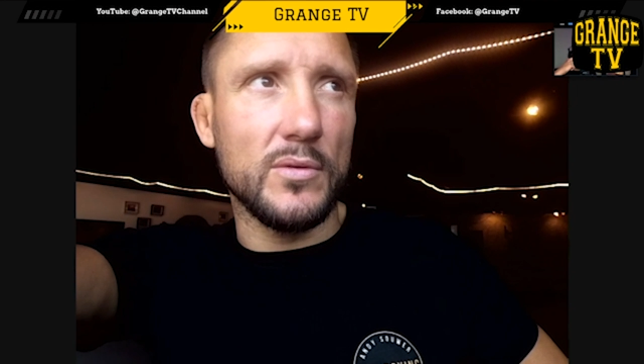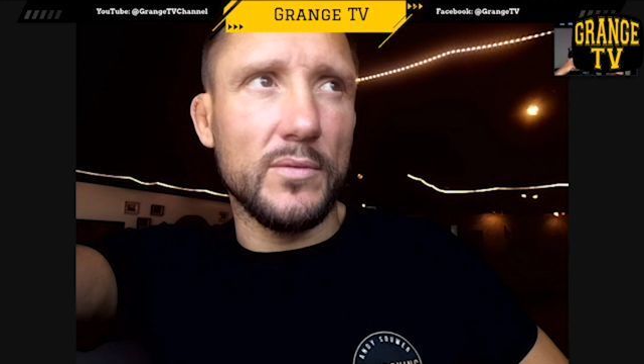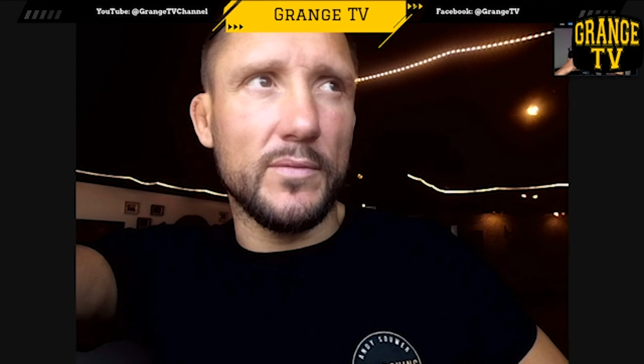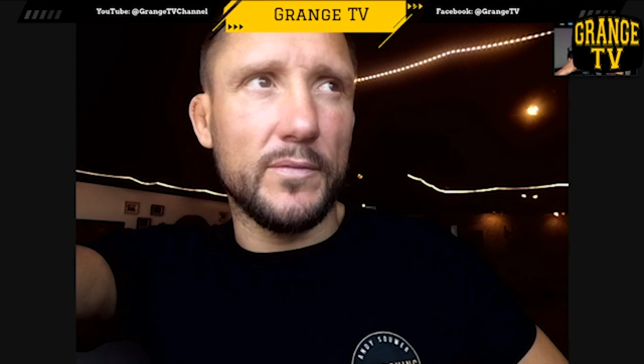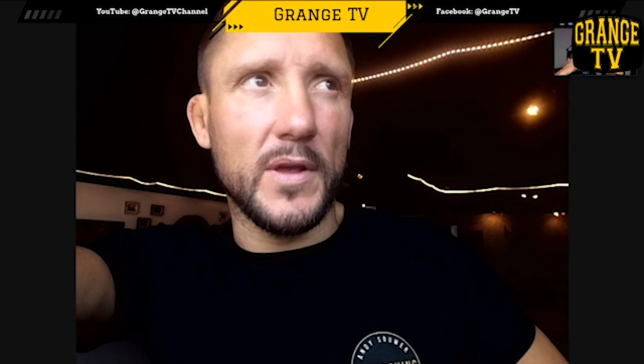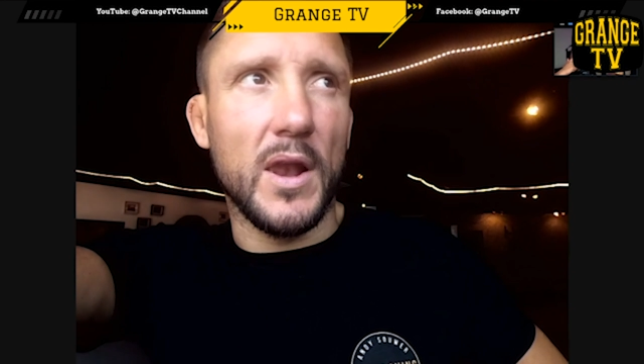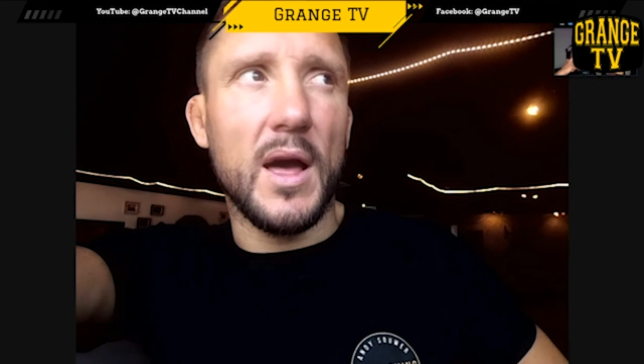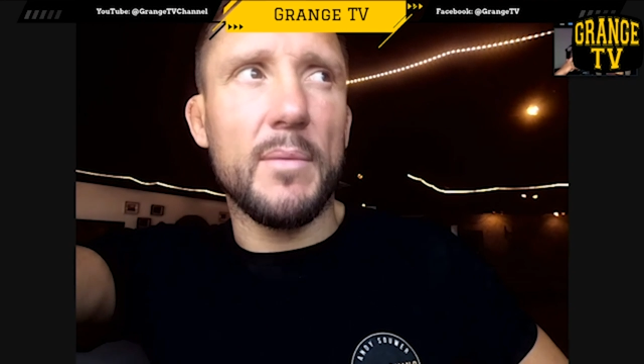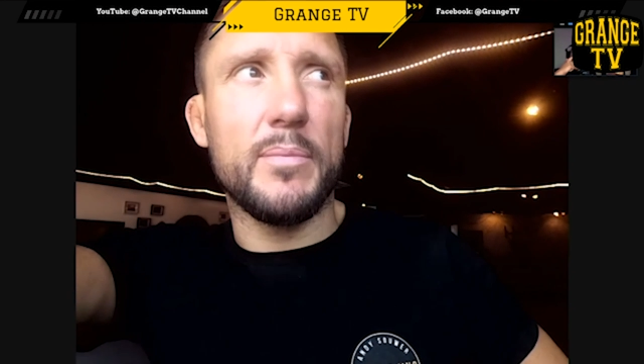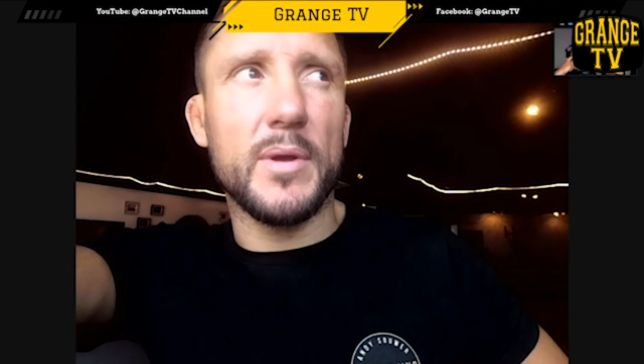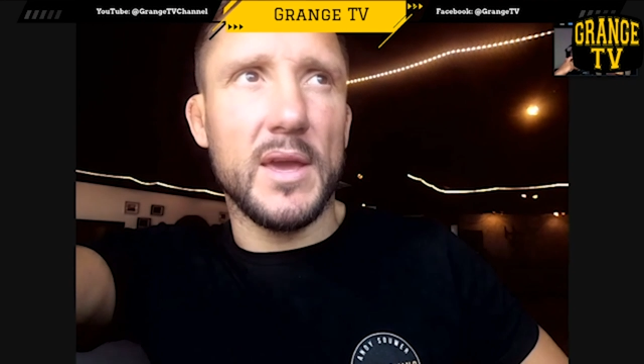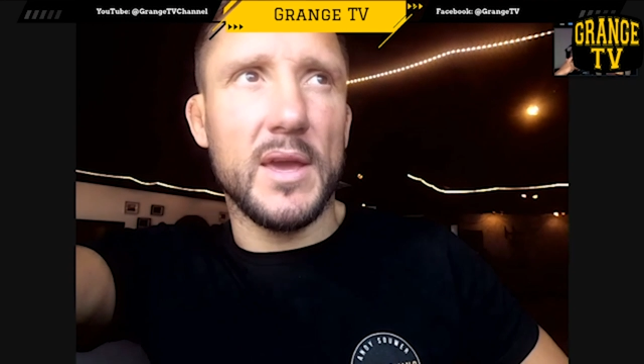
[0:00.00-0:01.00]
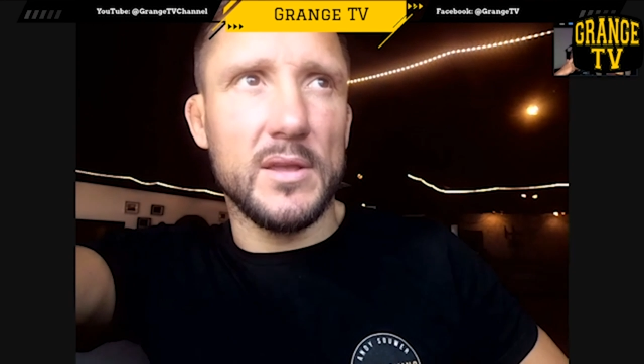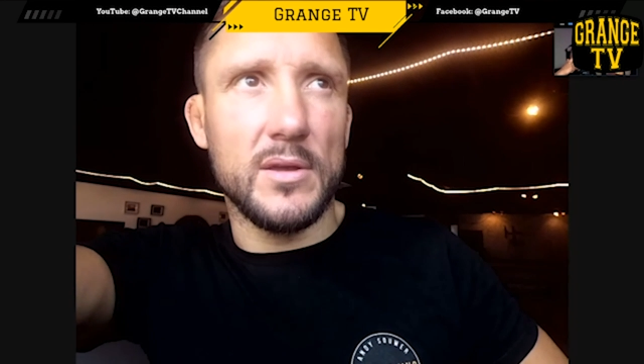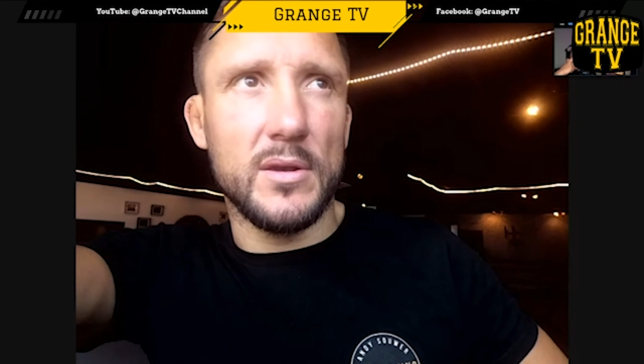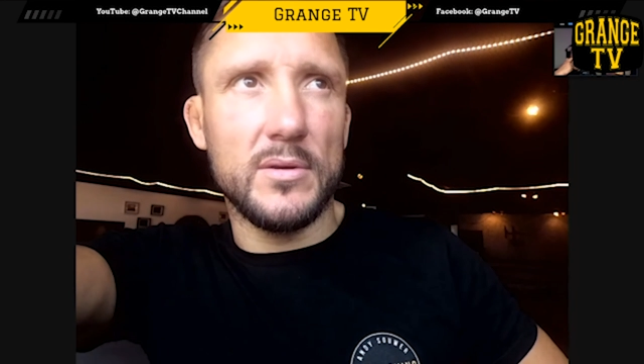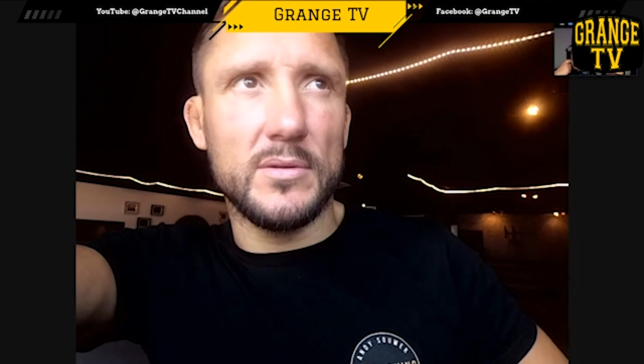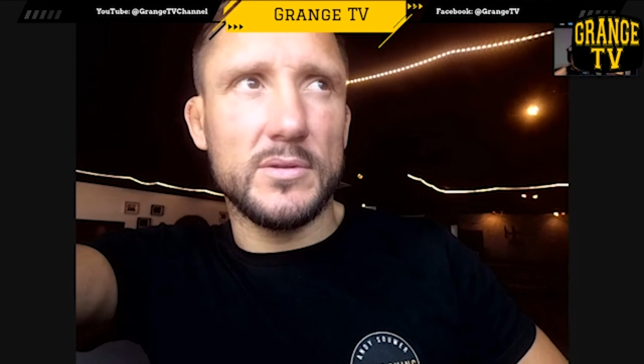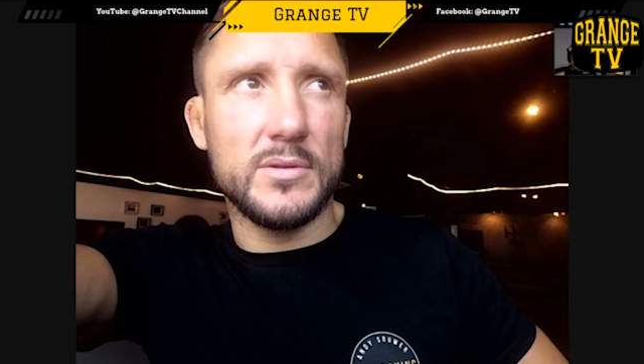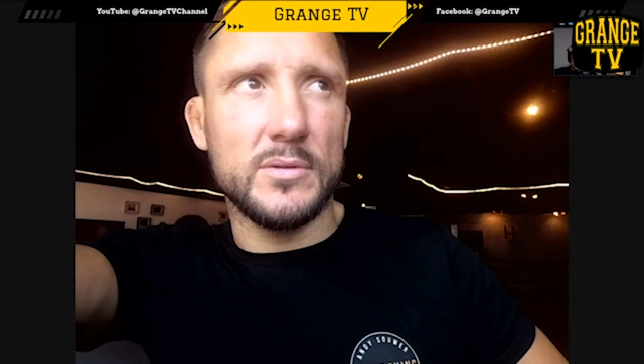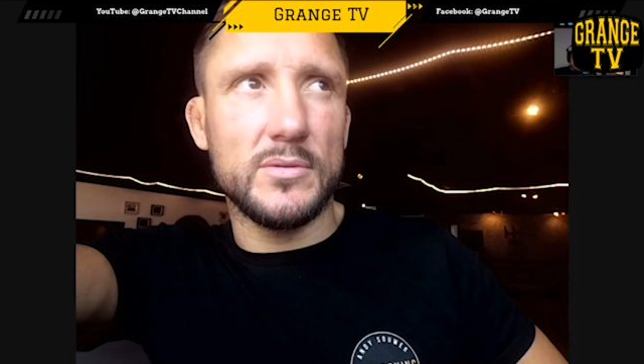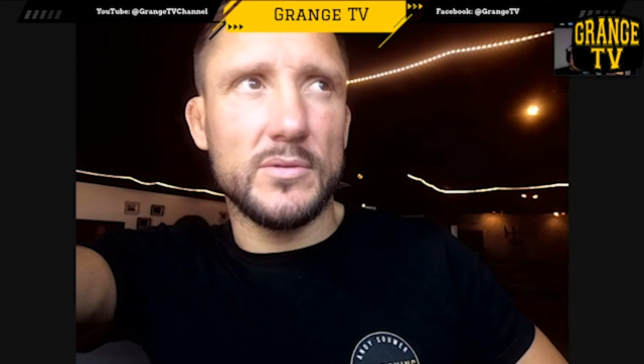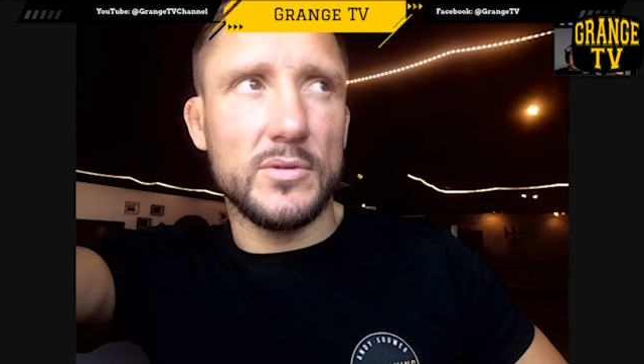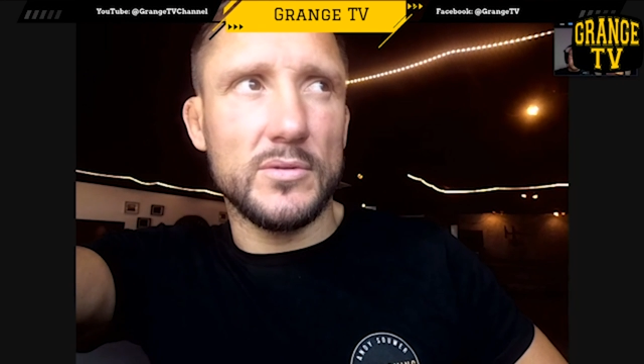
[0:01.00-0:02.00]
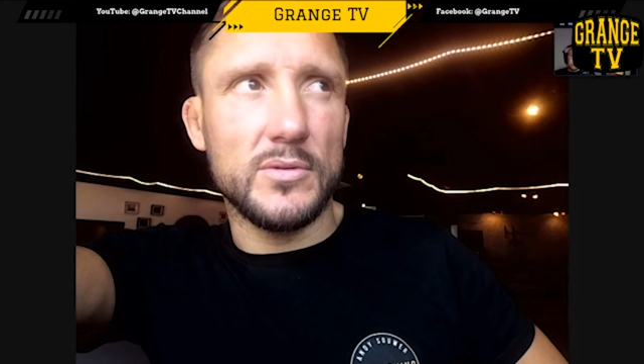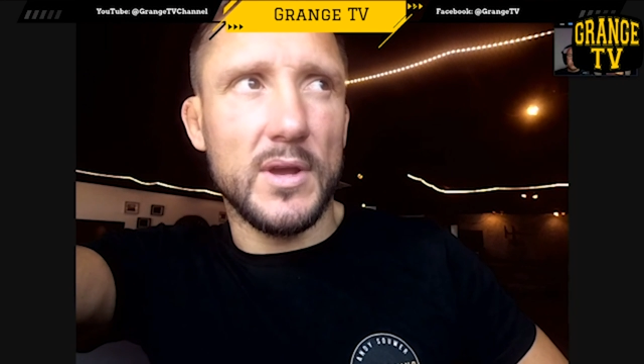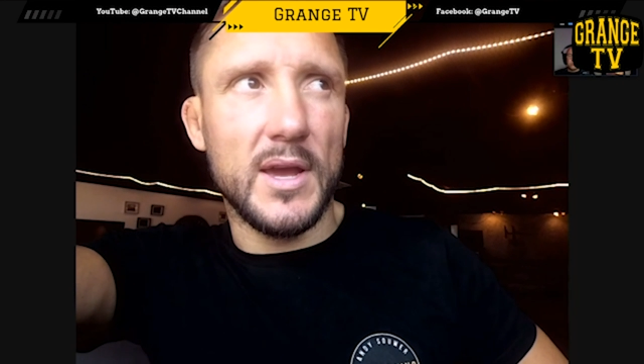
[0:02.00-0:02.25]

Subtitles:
fill up again, you know, to